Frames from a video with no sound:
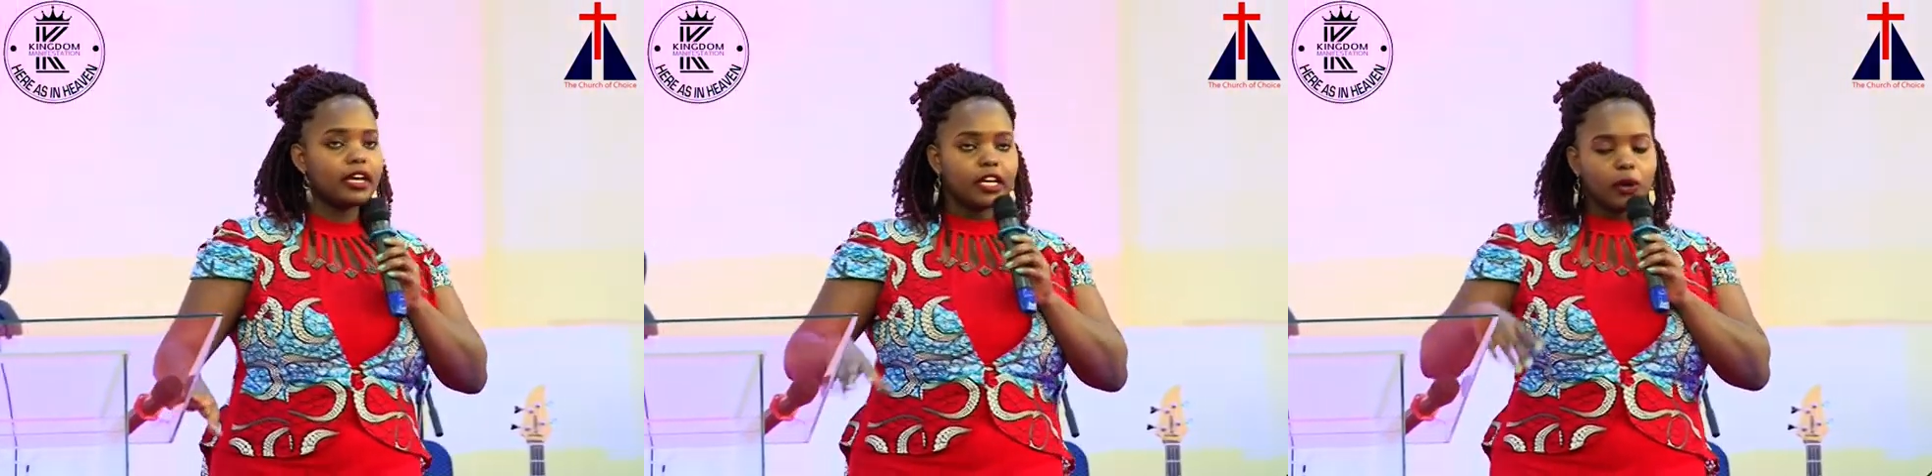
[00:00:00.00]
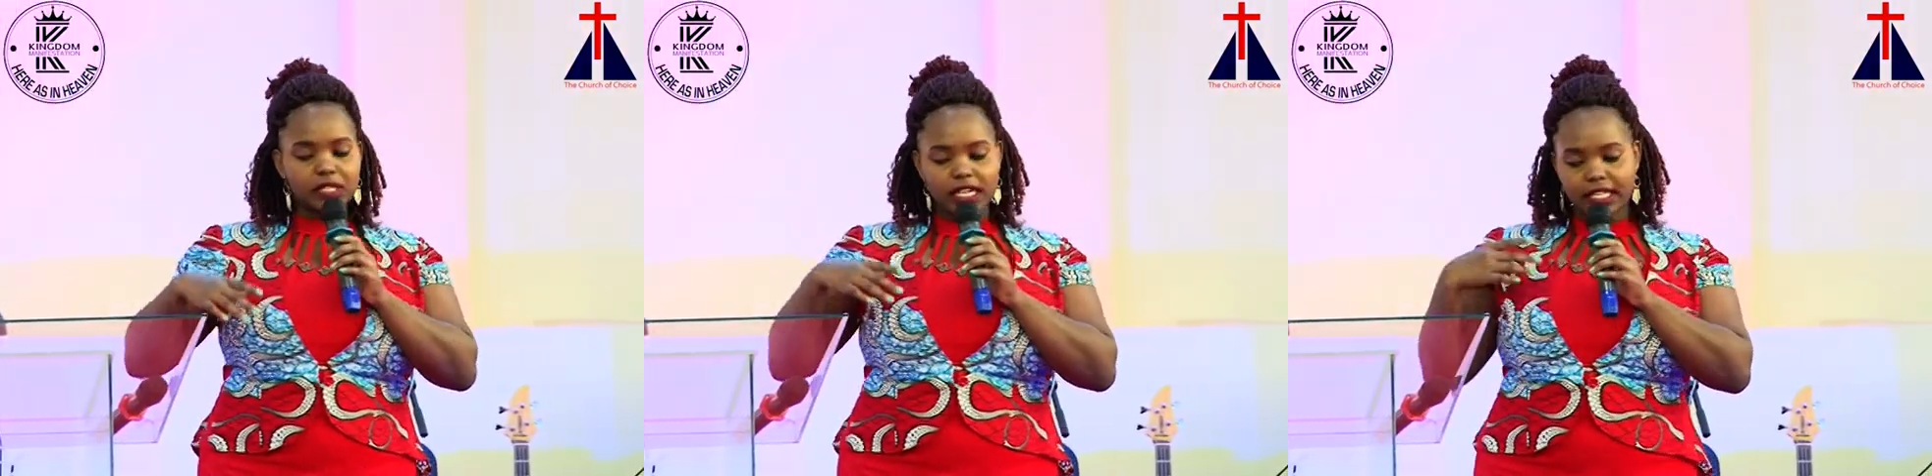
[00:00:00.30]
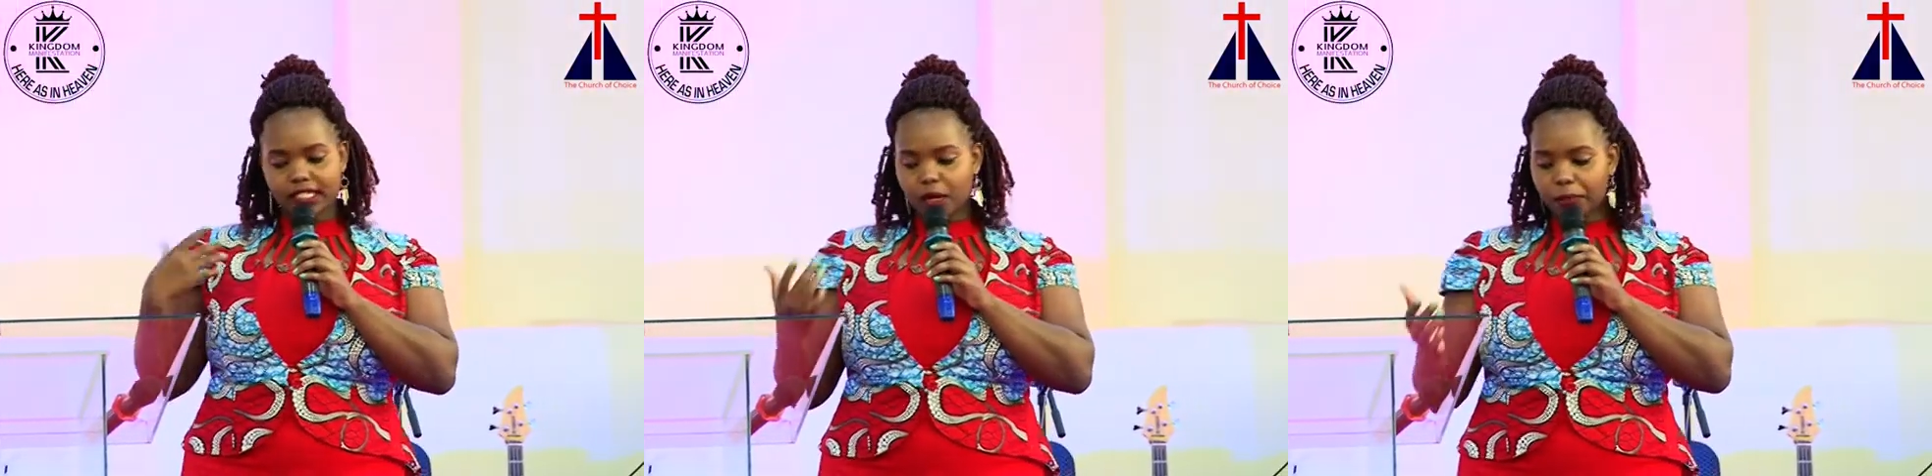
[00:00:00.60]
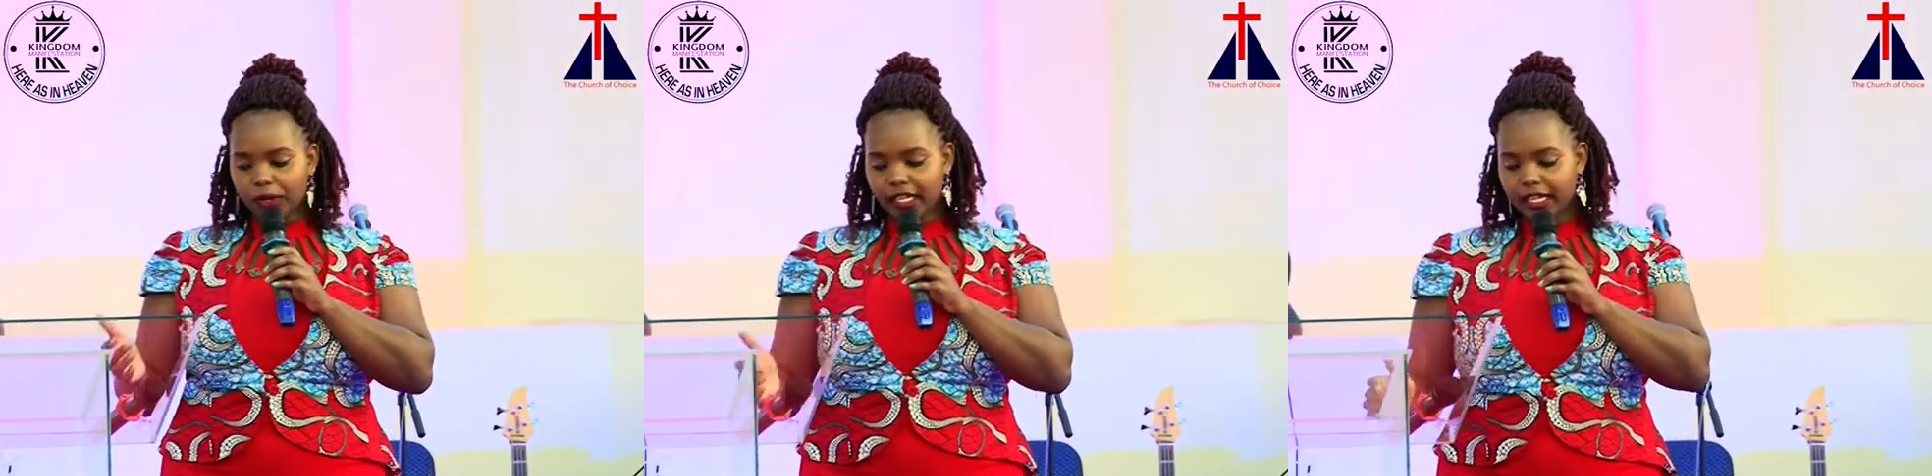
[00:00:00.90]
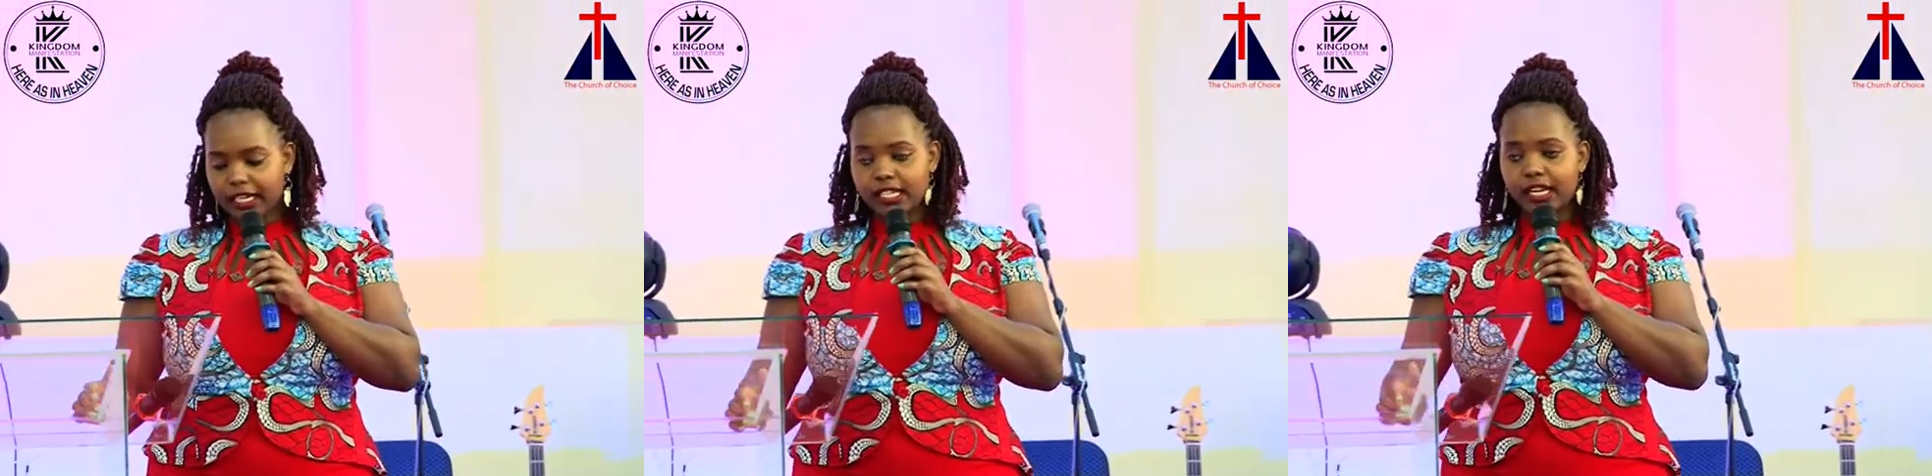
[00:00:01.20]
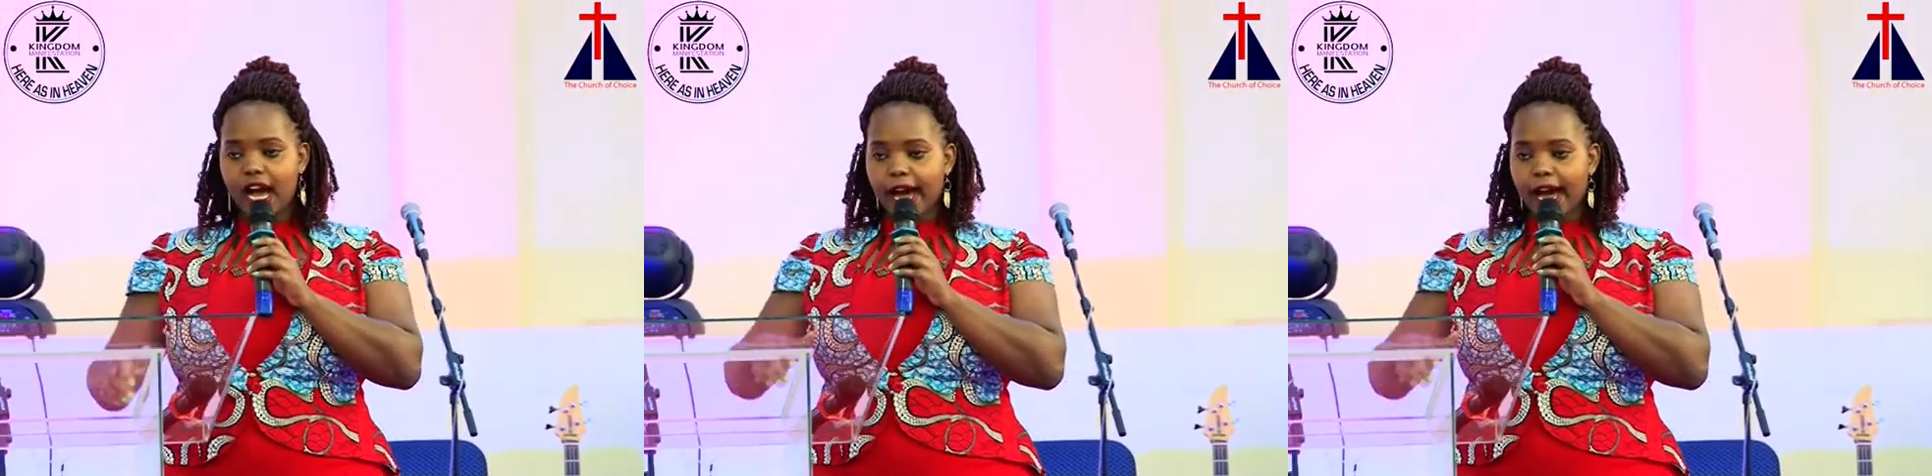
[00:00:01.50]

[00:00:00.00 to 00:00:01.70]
he goes at the temple gate